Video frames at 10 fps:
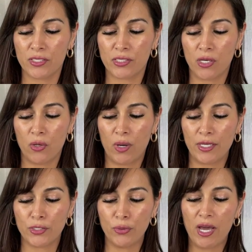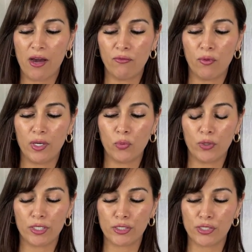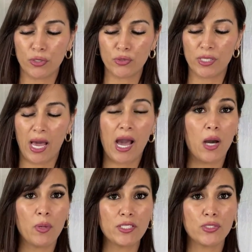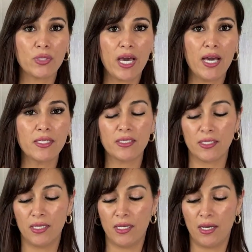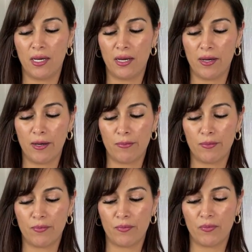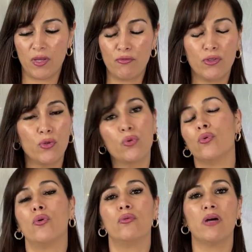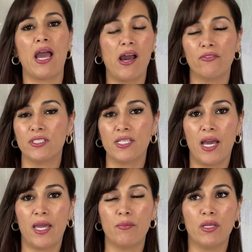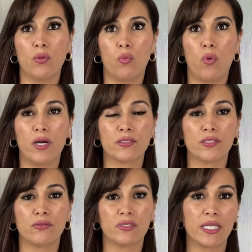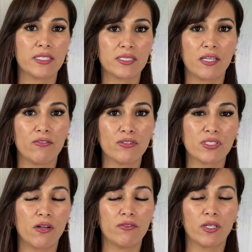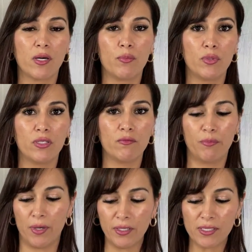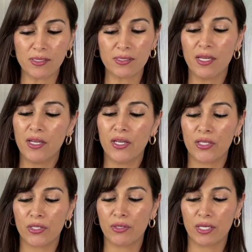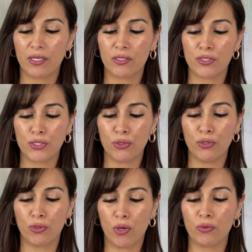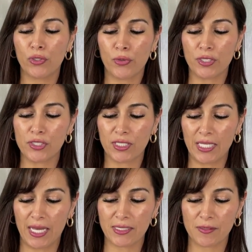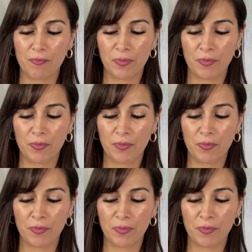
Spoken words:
So I do have one where it shows how I do that. If you have the time and want to save yourself a couple of bucks, you can do your own crushed glass.